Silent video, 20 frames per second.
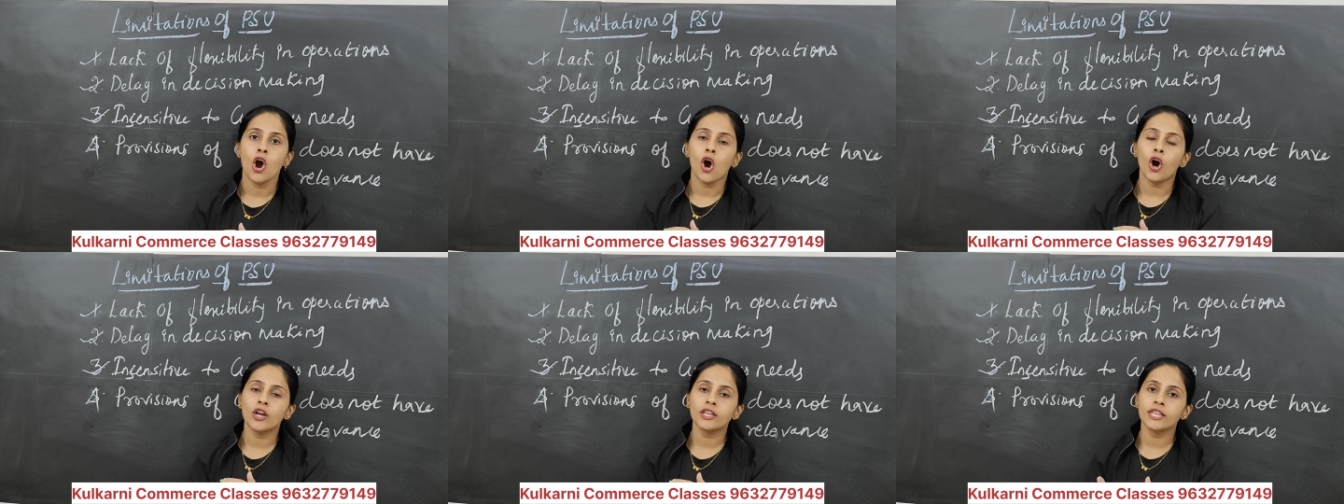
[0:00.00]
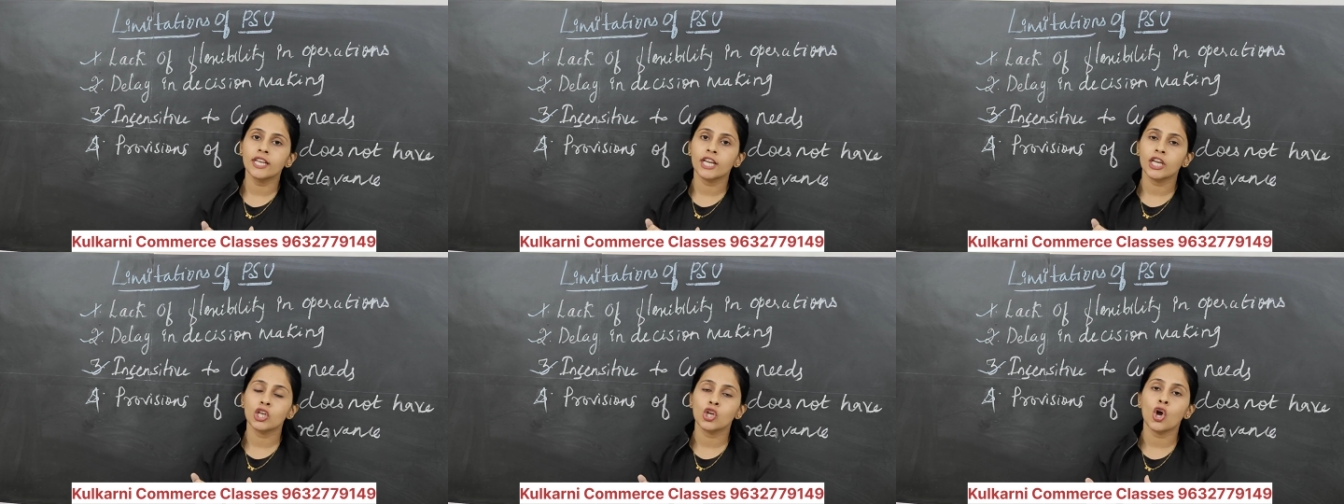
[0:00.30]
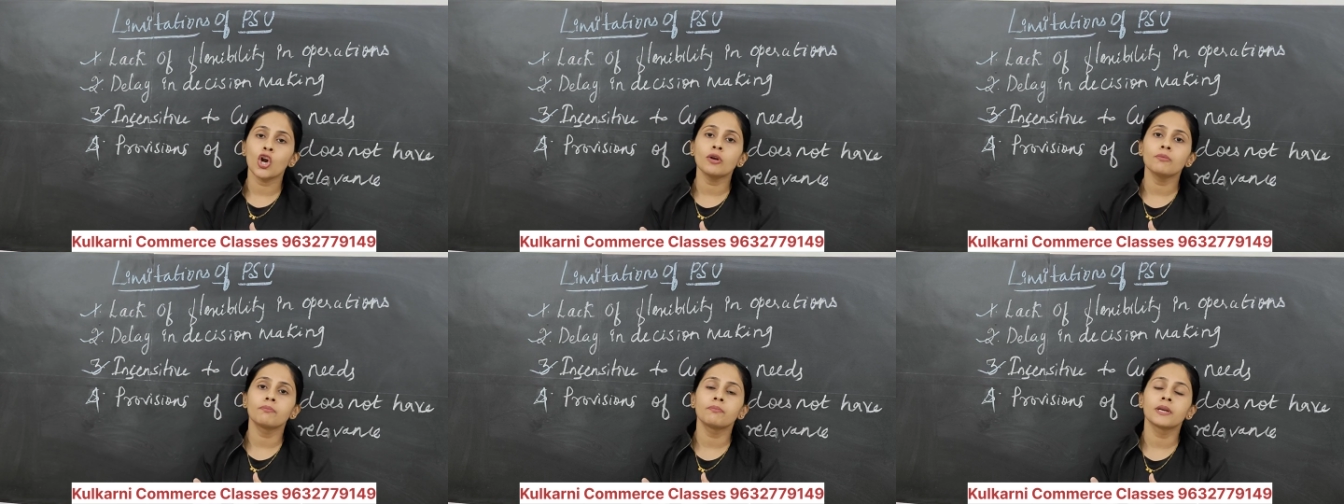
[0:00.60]
or they
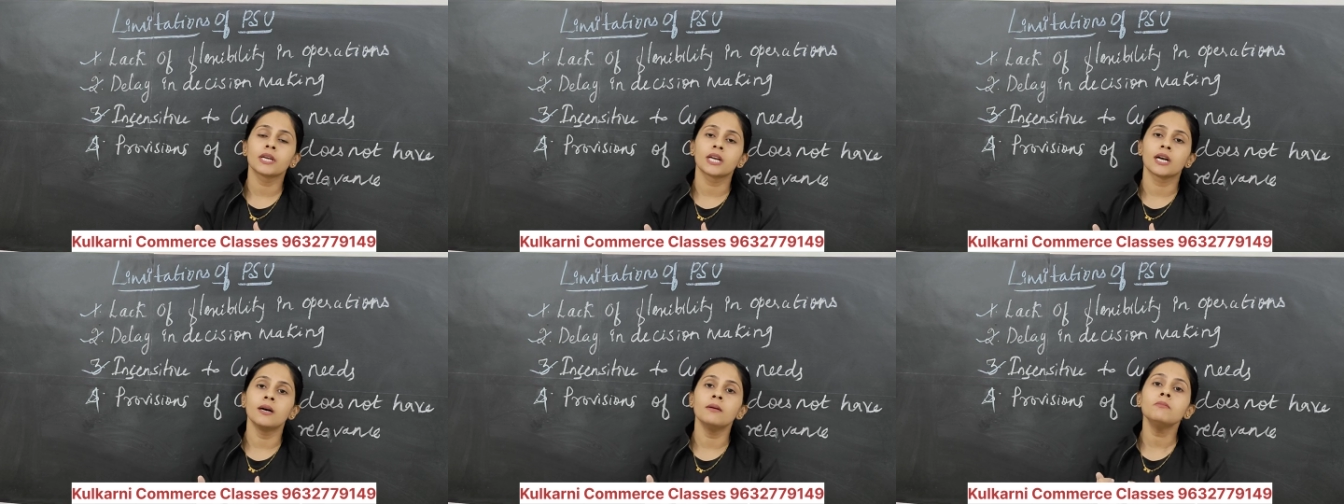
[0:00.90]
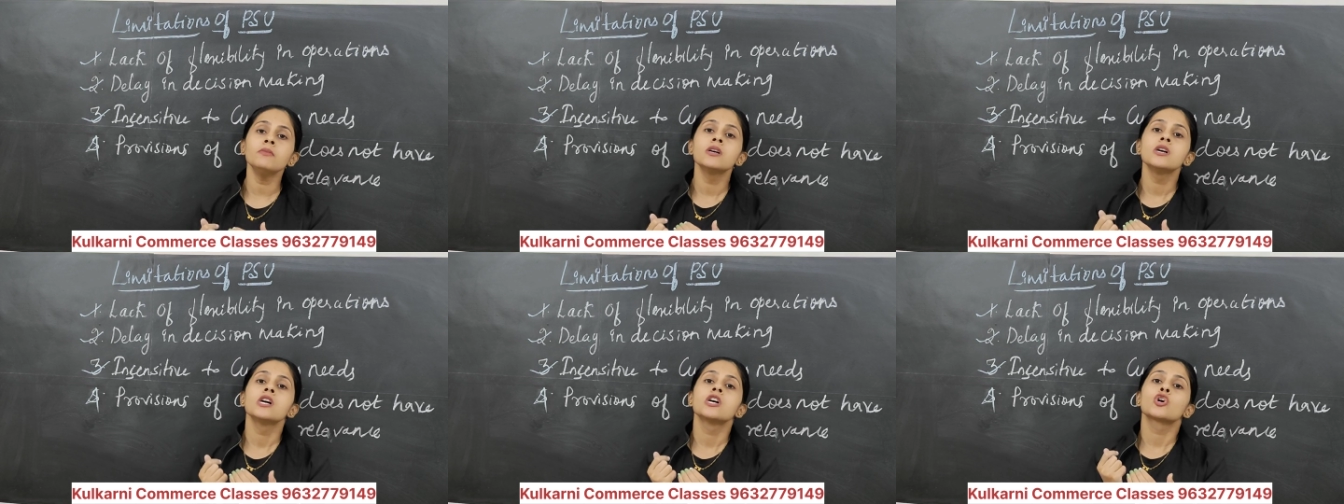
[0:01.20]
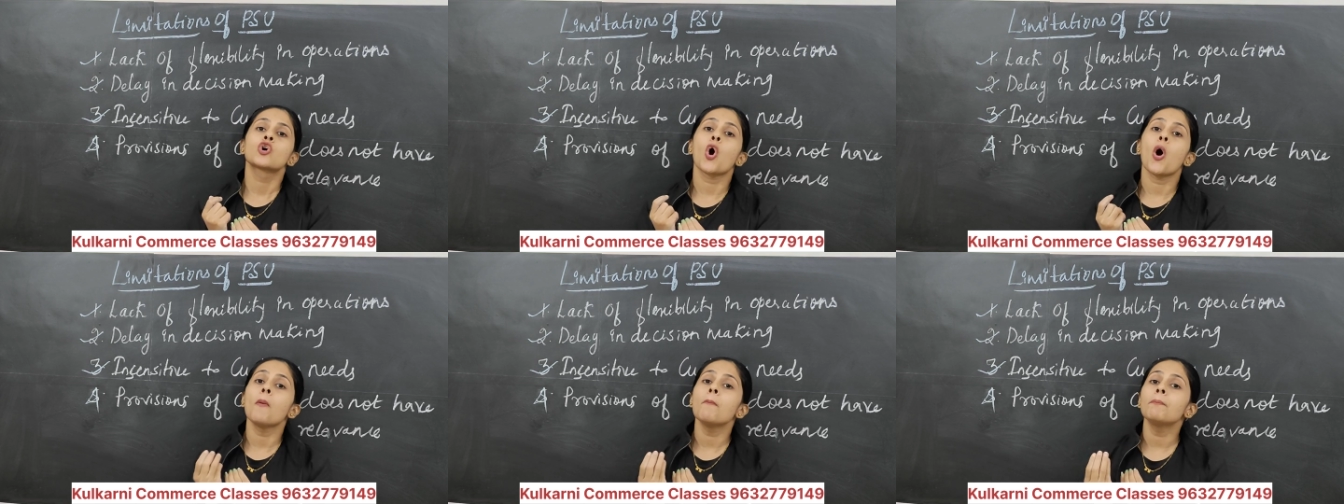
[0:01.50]
cannot become
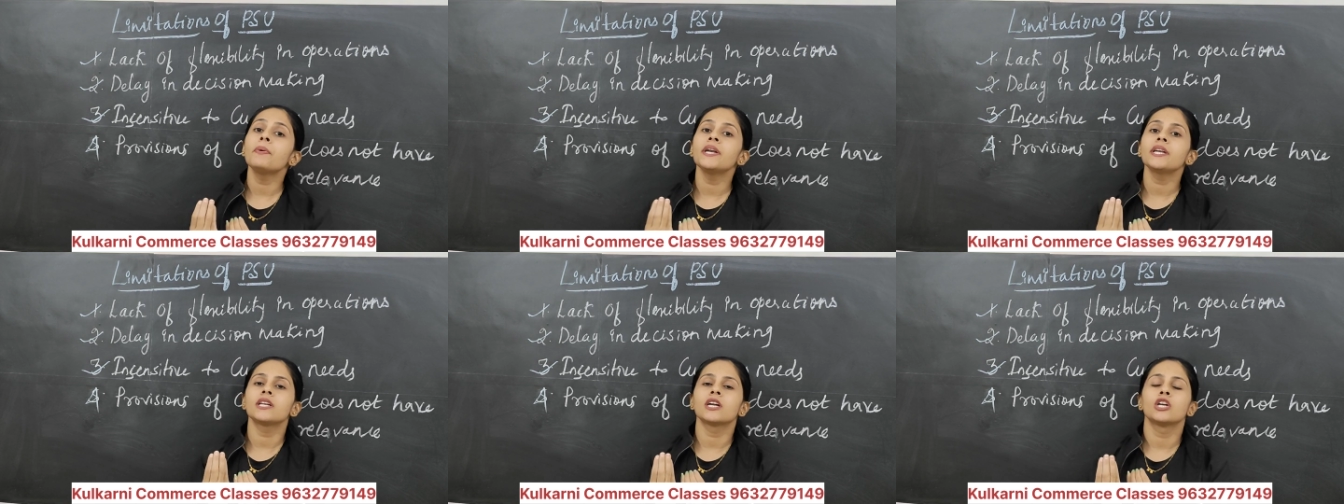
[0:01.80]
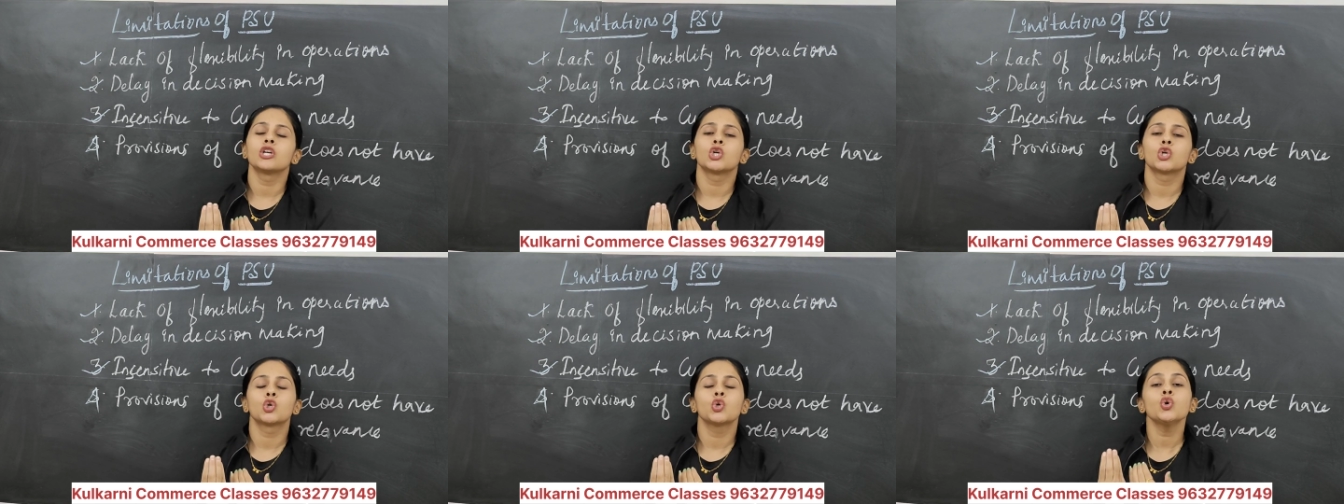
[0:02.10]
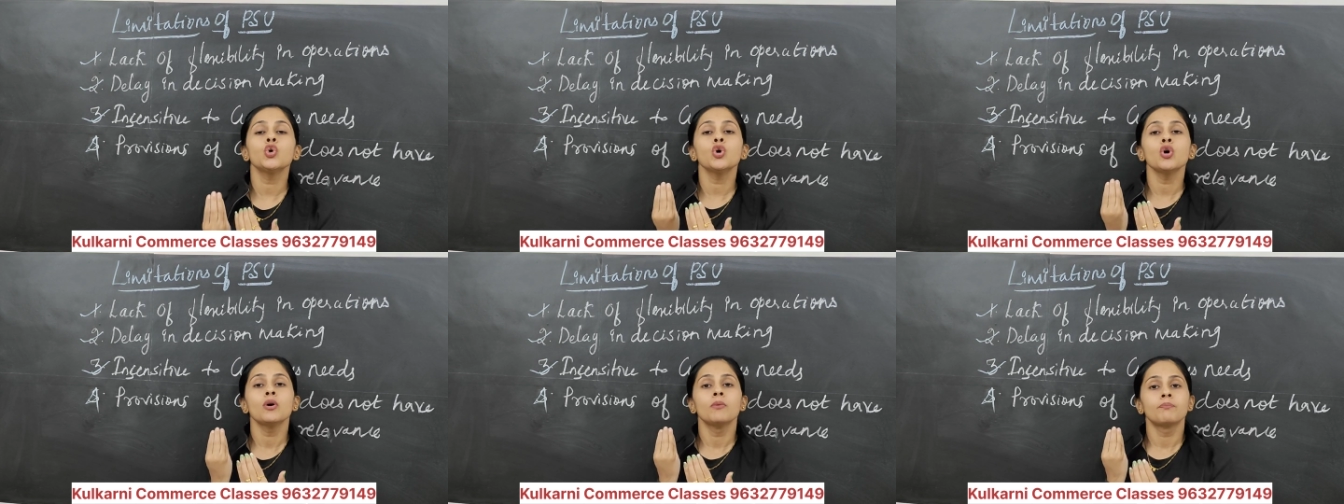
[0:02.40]
competent
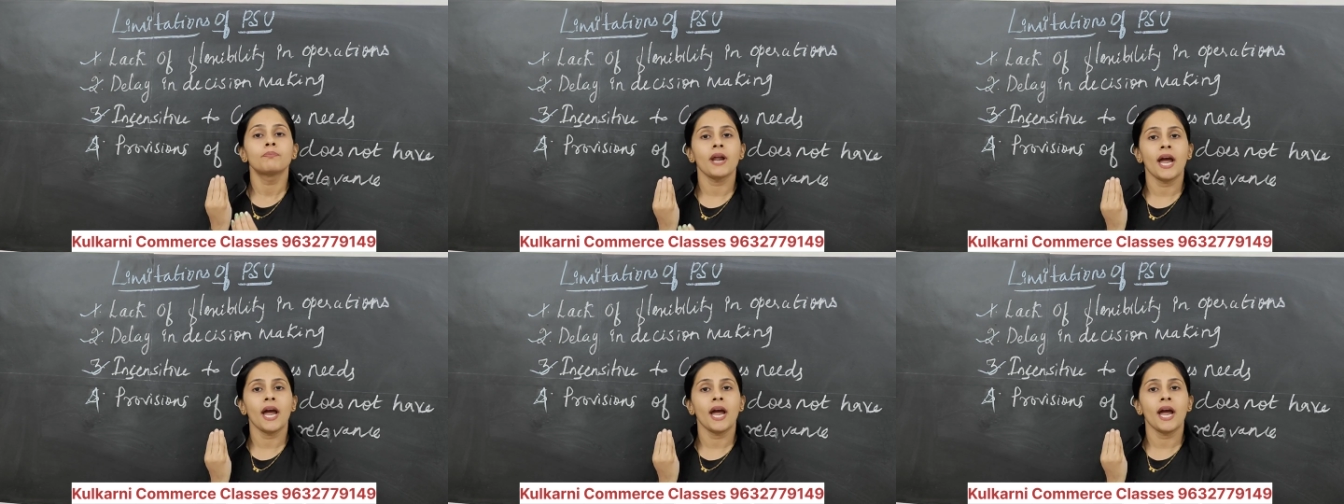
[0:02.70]
to